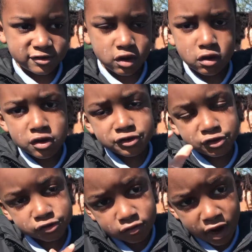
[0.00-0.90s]
So
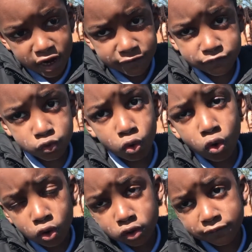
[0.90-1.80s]
subscribe to
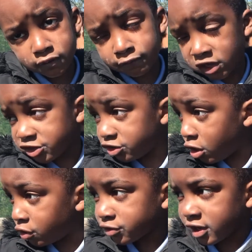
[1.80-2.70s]
all of the
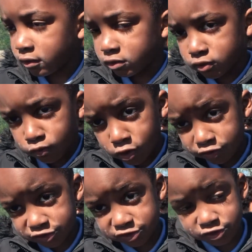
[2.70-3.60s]
videos that we
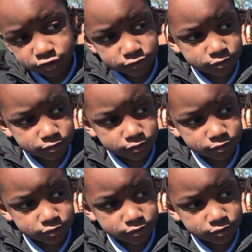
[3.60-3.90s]
watched.